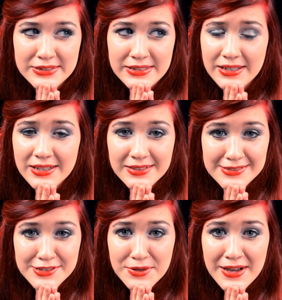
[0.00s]
Yeah,
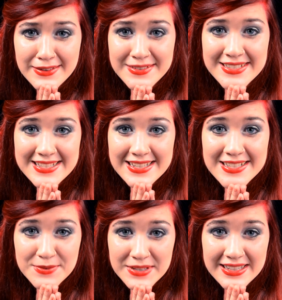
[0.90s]
so Halloween's
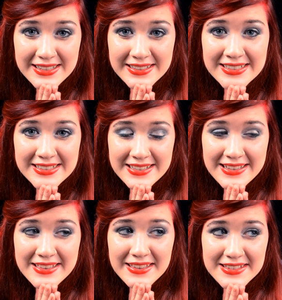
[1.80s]
next week.
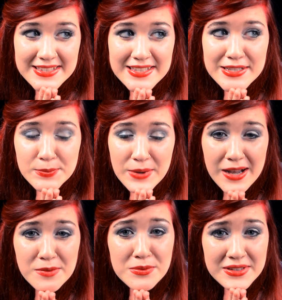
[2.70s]
This is
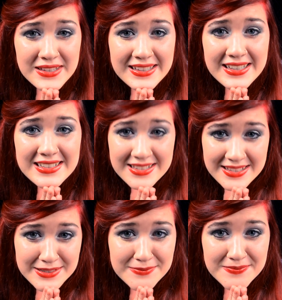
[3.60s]
probably the
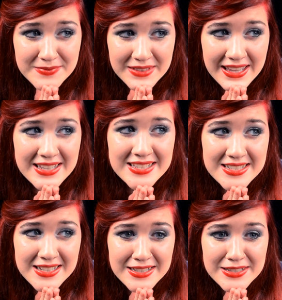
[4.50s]

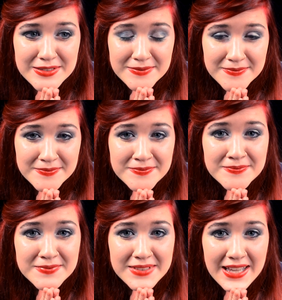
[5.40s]
last
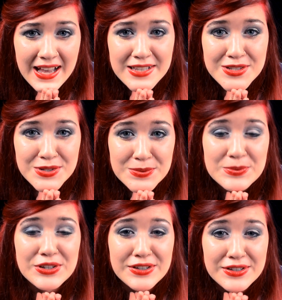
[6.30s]

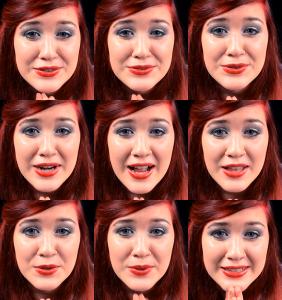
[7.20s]
costume look for
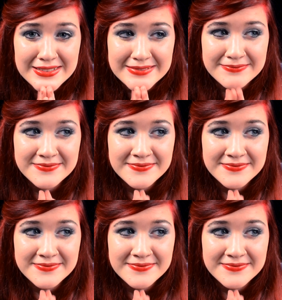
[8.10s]
Halloween,